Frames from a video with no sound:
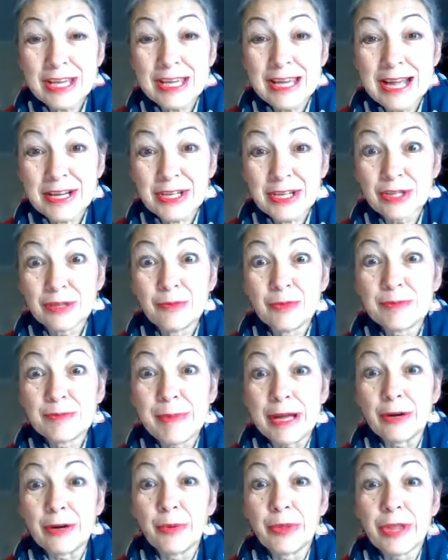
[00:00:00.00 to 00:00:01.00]
he actually was
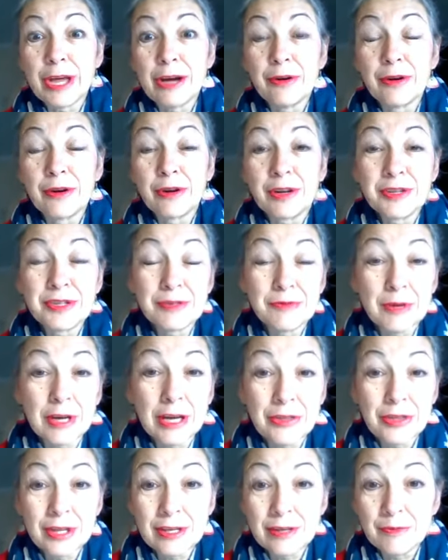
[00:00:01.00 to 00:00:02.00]
better without her because
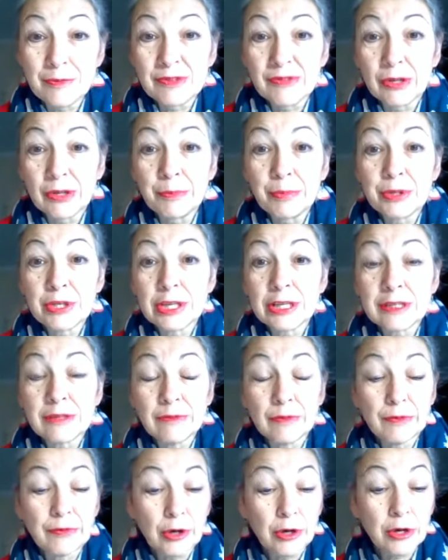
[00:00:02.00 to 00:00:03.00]
I think he was very protective
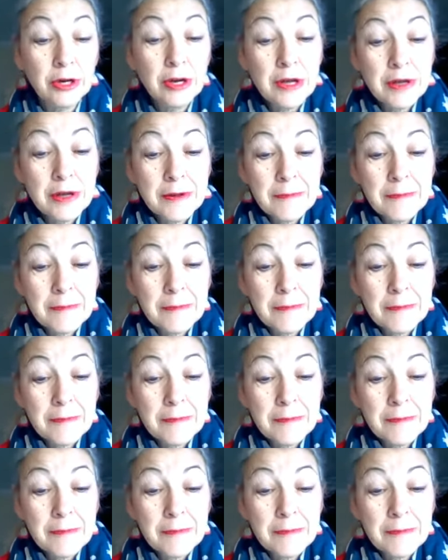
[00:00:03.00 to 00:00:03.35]
of her,